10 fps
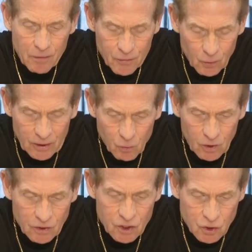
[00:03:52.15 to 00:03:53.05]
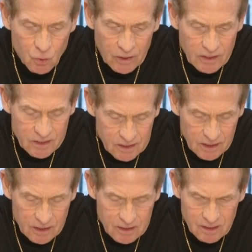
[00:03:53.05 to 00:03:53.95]

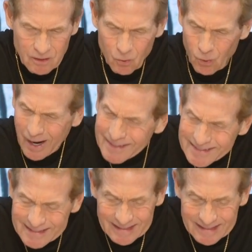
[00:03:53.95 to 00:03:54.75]
31-26. What?